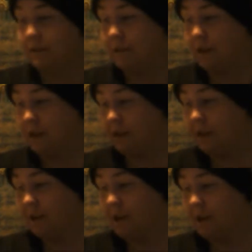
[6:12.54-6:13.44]

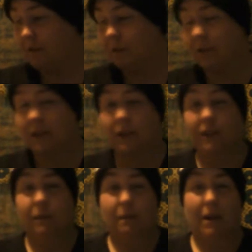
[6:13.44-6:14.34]
Like, I was not
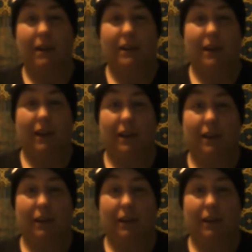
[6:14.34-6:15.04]
expecting a